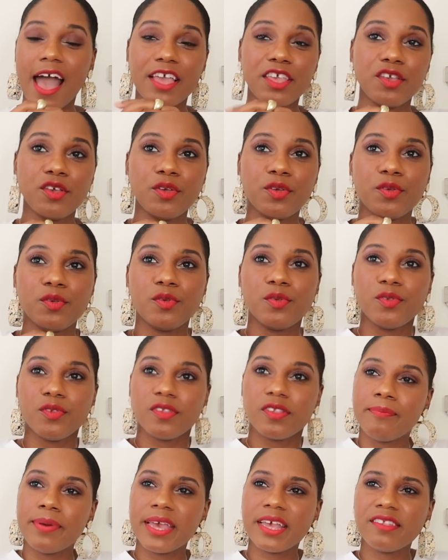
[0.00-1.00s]
I
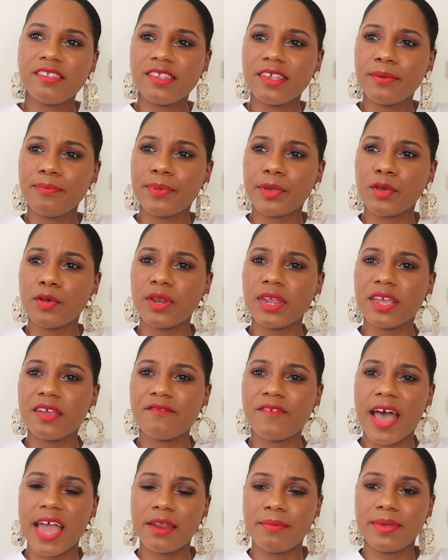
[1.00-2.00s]
use Pixi Beauty
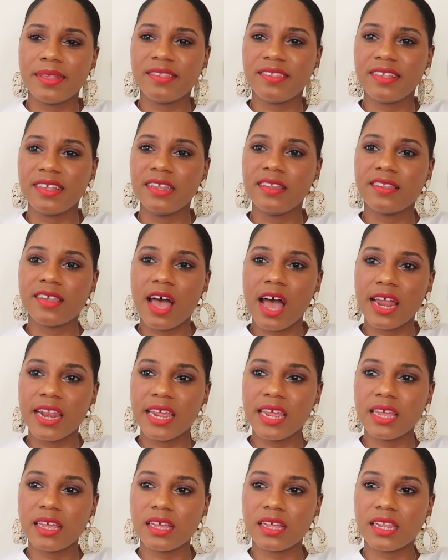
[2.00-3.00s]
Vitamin C
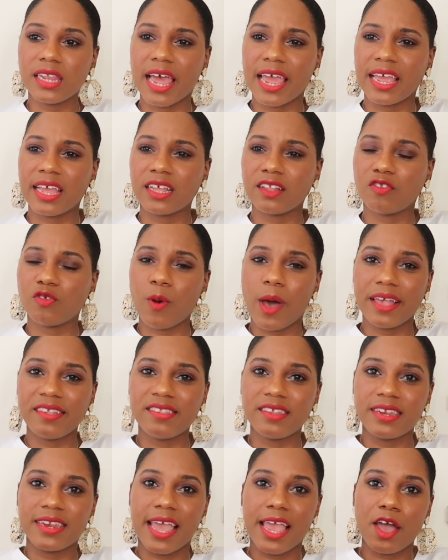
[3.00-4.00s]
Tonic like
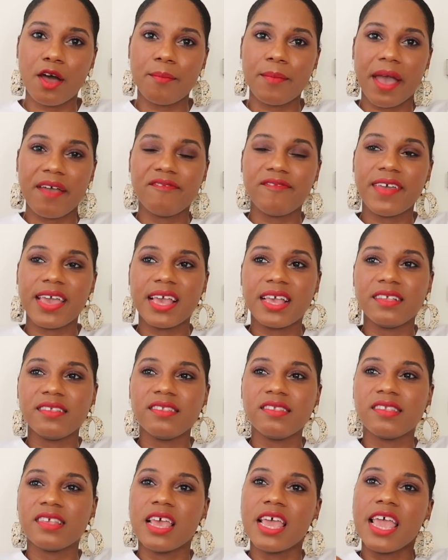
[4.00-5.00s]
twice a day on my
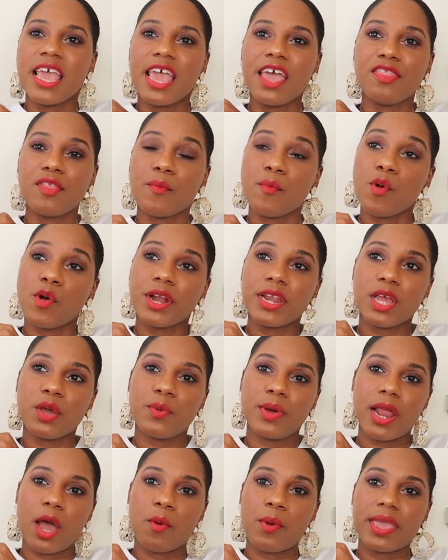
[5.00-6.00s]
face in the morning
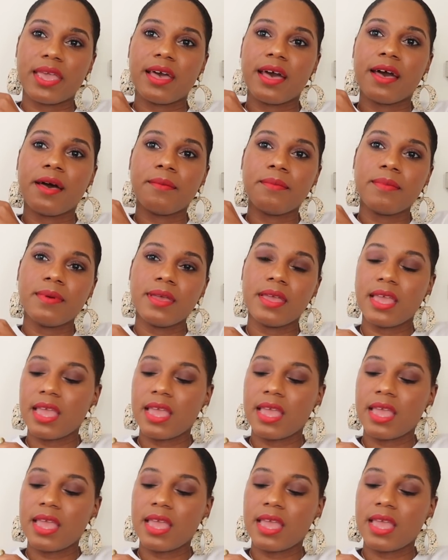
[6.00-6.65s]
when I wake up